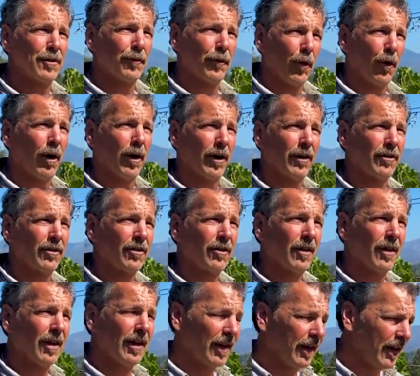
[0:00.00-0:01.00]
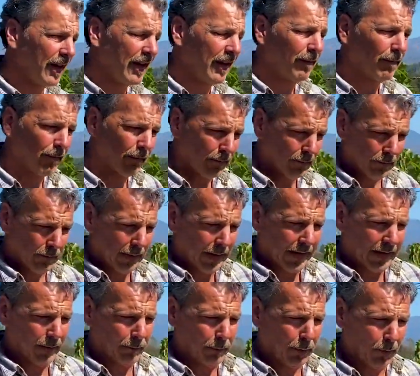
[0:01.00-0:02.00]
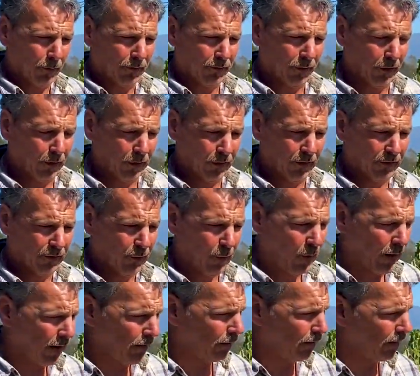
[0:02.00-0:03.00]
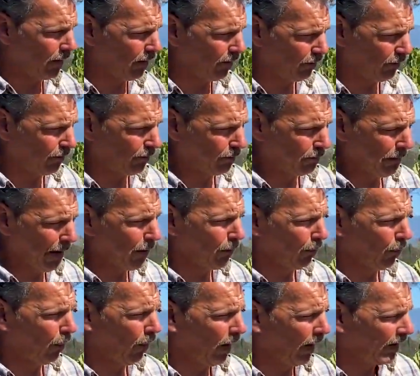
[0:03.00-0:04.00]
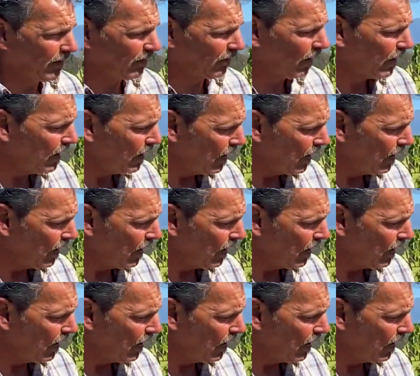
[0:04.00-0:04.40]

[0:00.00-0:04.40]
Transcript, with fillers: for us in my portfolio of wine of mountain wines